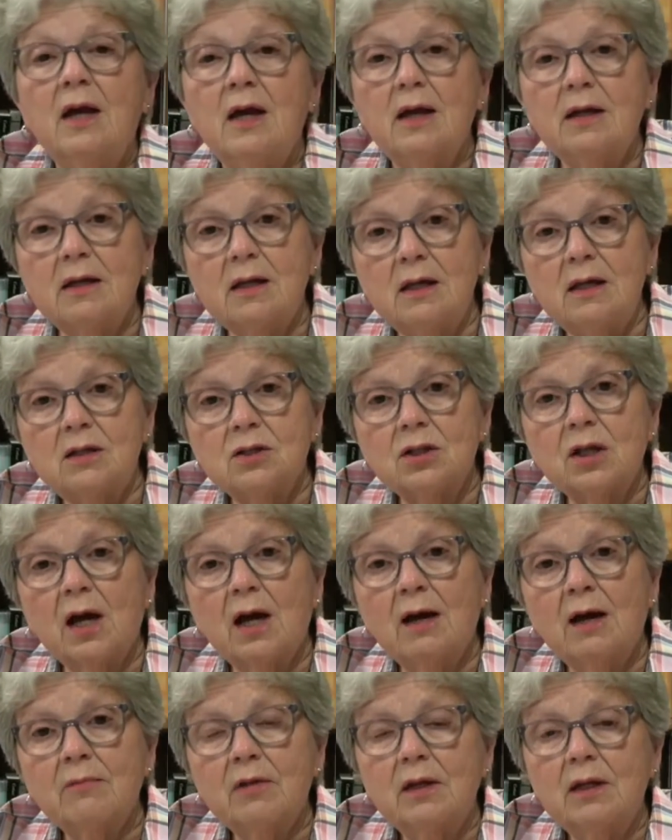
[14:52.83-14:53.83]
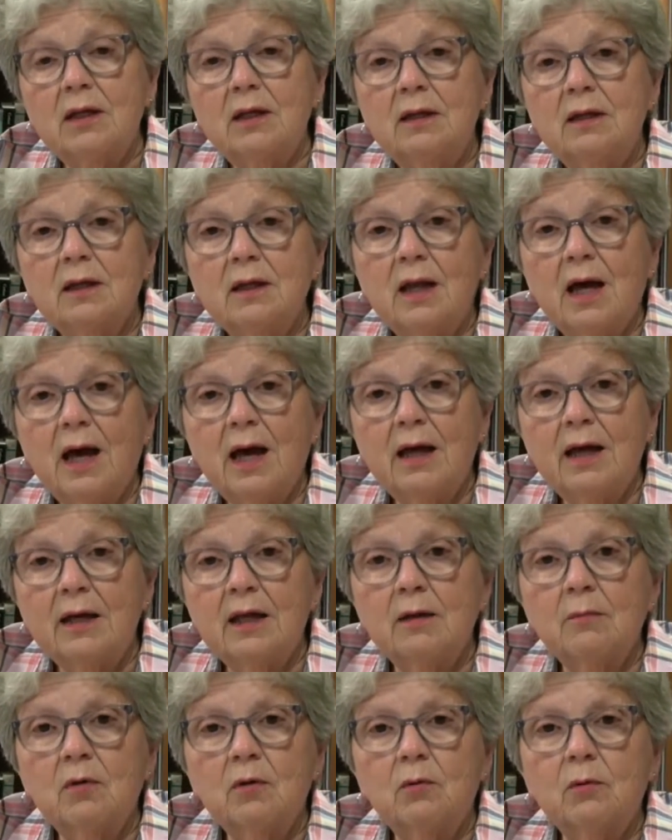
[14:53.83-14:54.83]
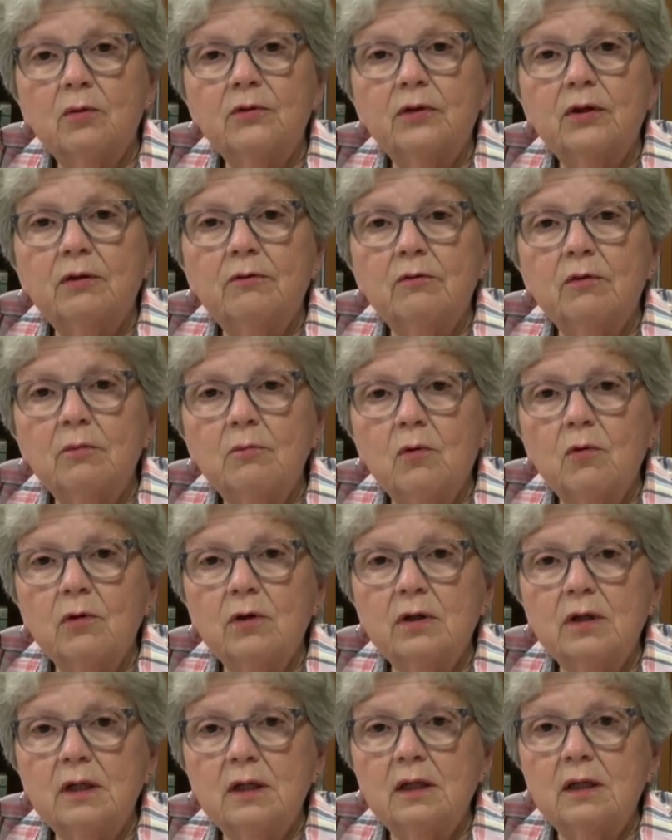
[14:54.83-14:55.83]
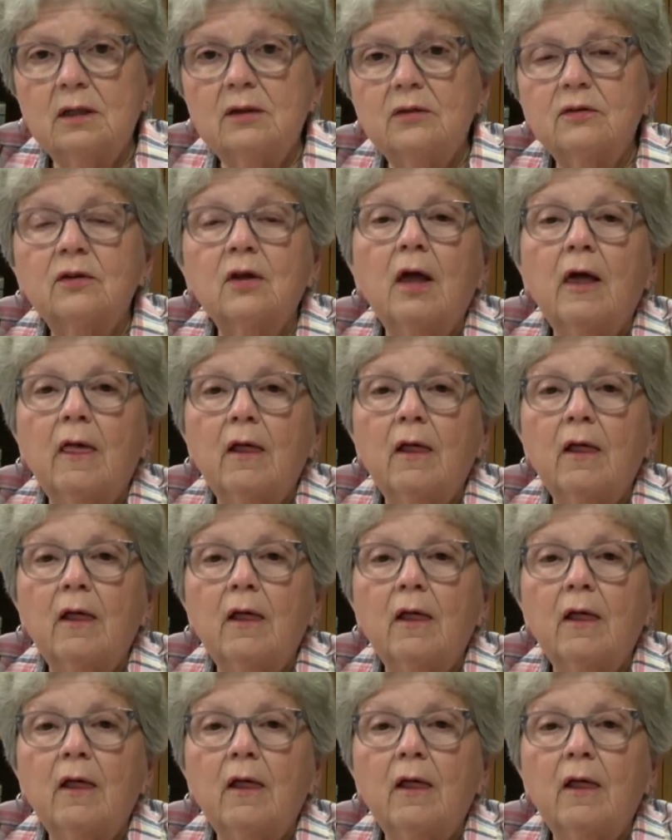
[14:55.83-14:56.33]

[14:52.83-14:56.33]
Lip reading: And each time that he denied him, it was even more intense.